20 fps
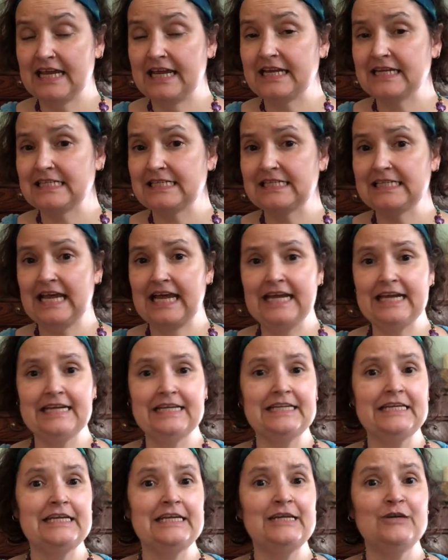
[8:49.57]

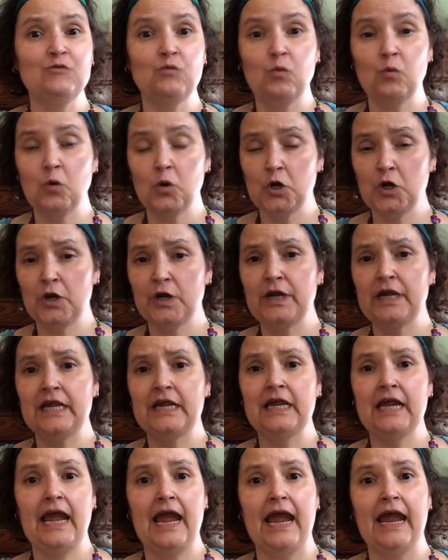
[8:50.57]
anxiety,
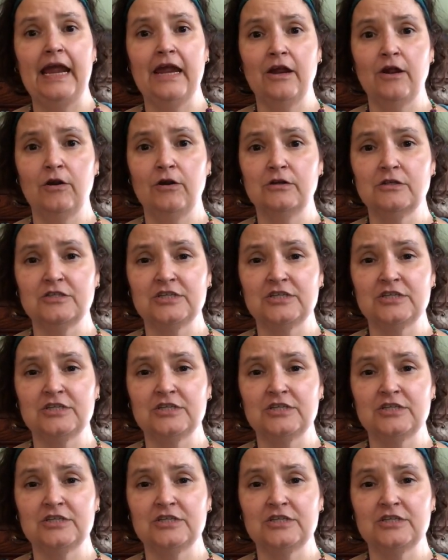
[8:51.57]
worry, anger.